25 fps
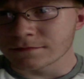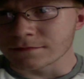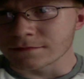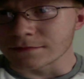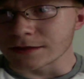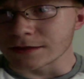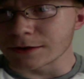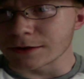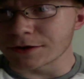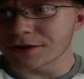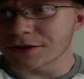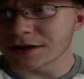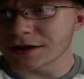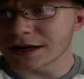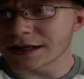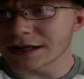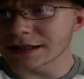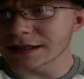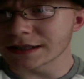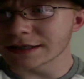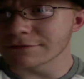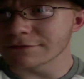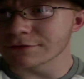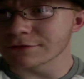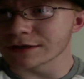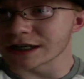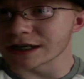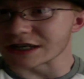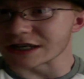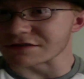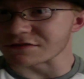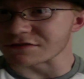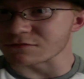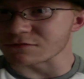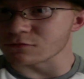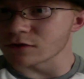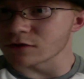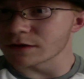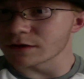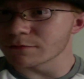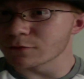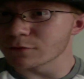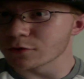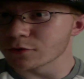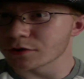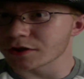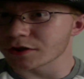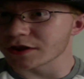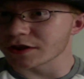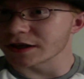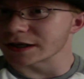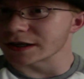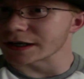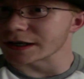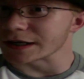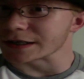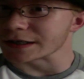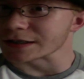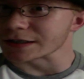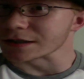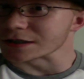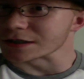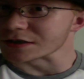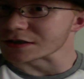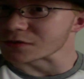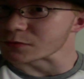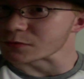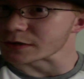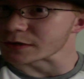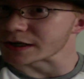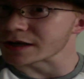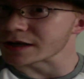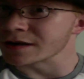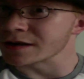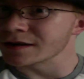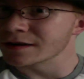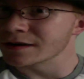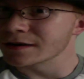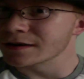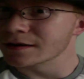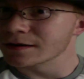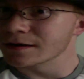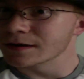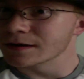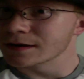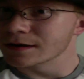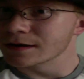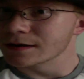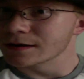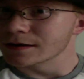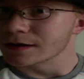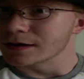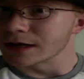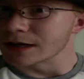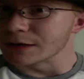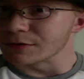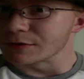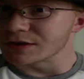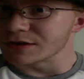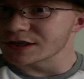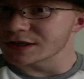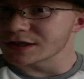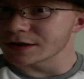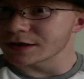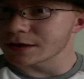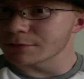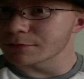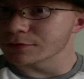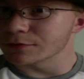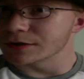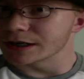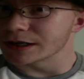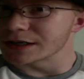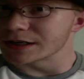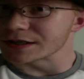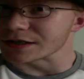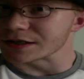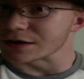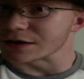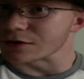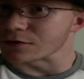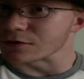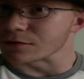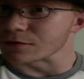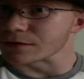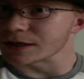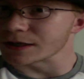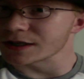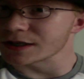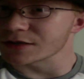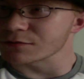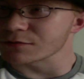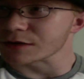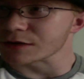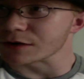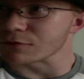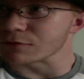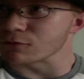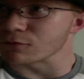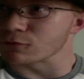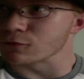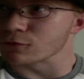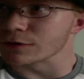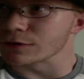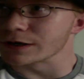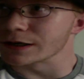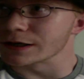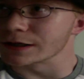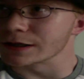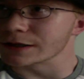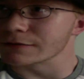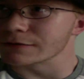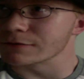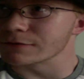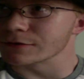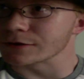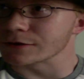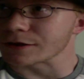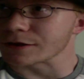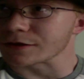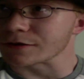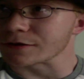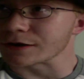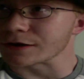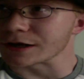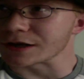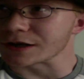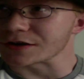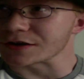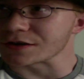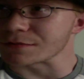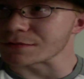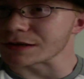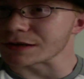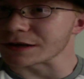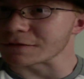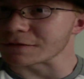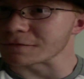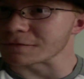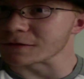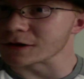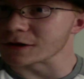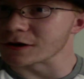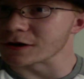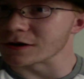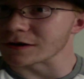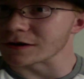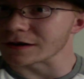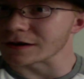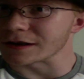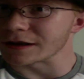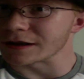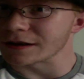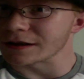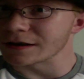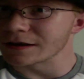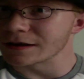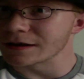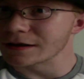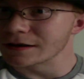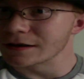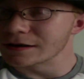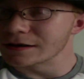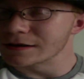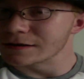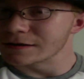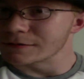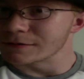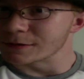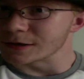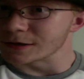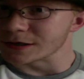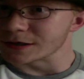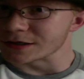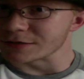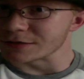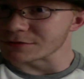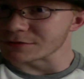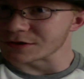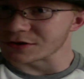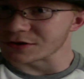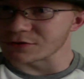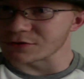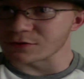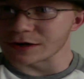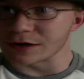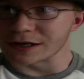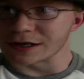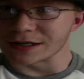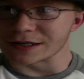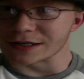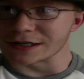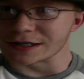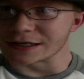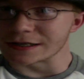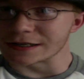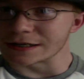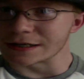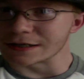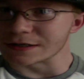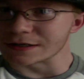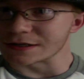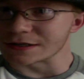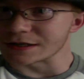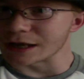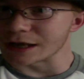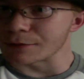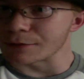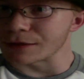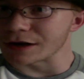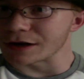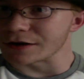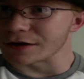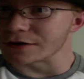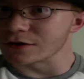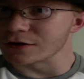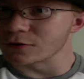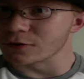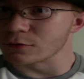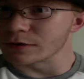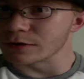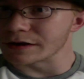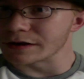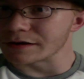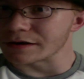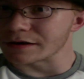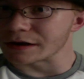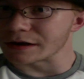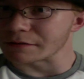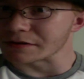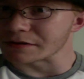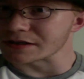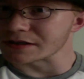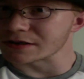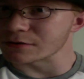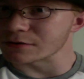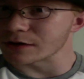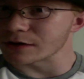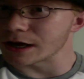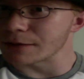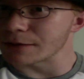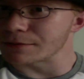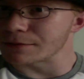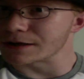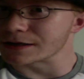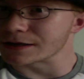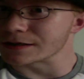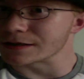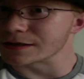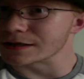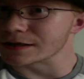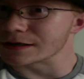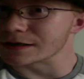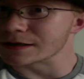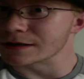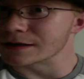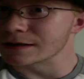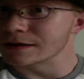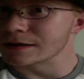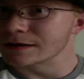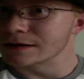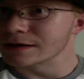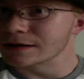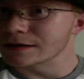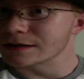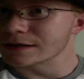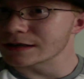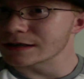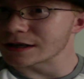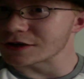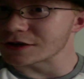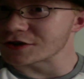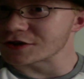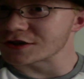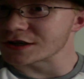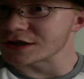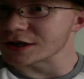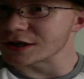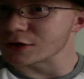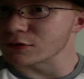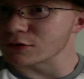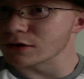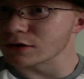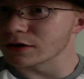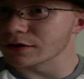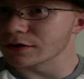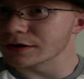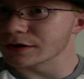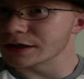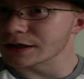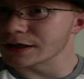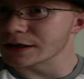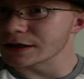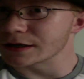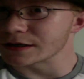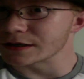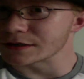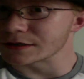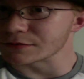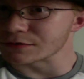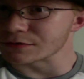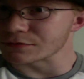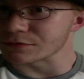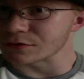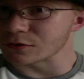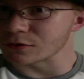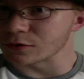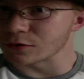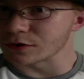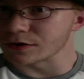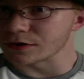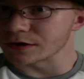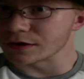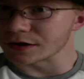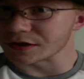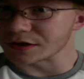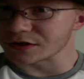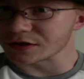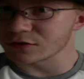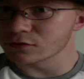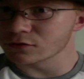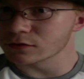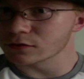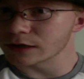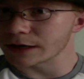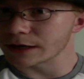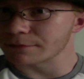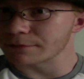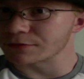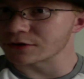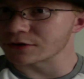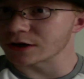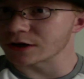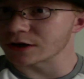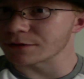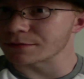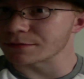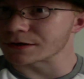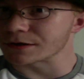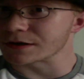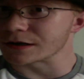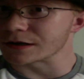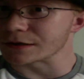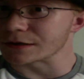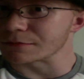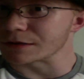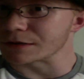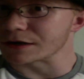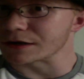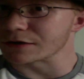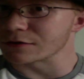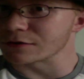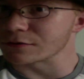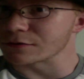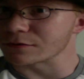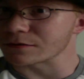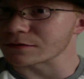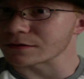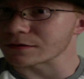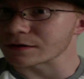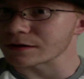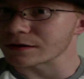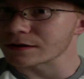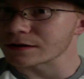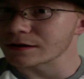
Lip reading: Now, I thought I'd leave you guys with one more thing I did this week. And it was just a couple days ago, and this is when I really thought I should make a vlog. Because it was crazy, it just came out of nowhere, and I was so happy it did. It's kind of shitty quality, because it was recorded on a school laptop and not my own.